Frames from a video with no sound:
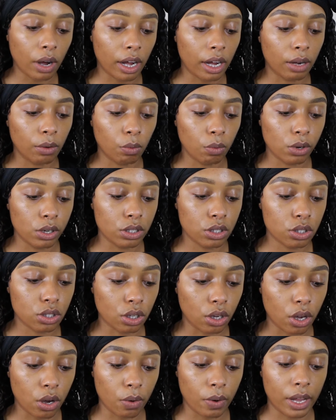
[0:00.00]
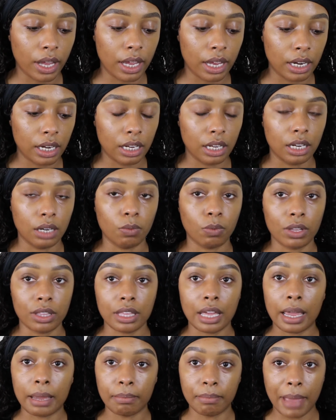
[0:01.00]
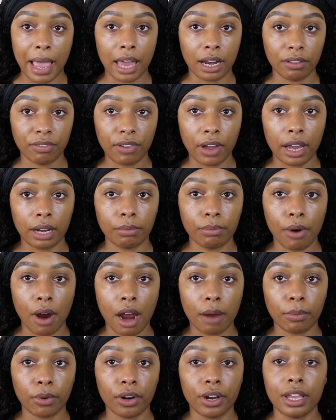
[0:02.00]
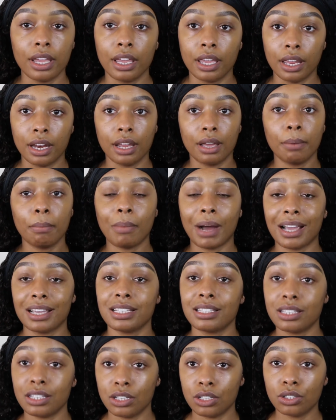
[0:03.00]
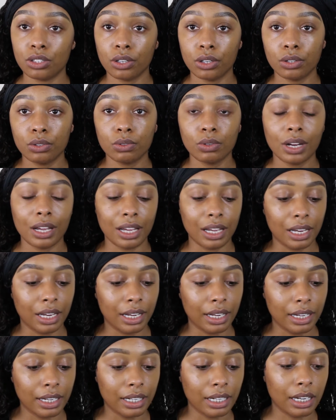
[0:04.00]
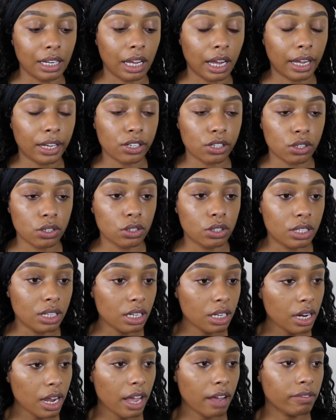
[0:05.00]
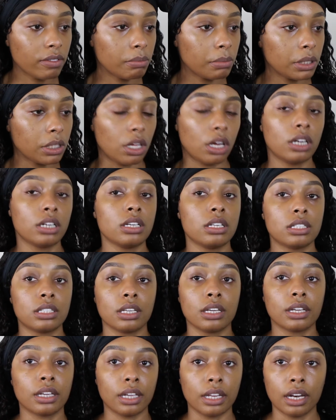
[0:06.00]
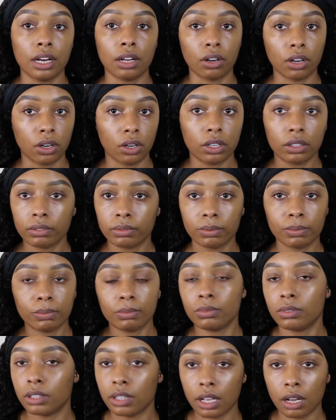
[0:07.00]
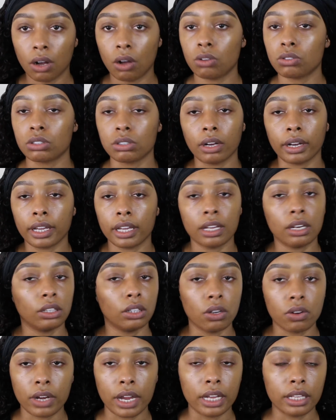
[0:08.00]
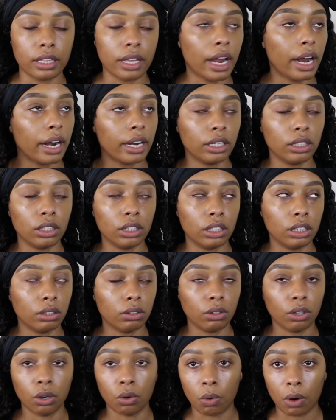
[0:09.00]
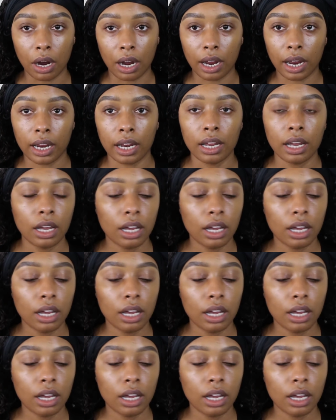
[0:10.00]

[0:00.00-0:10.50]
I want to go ahead in with a mattifying primer in my T-zone, and I did have the Maybelline stick, and also I can't locate that. Don't know why,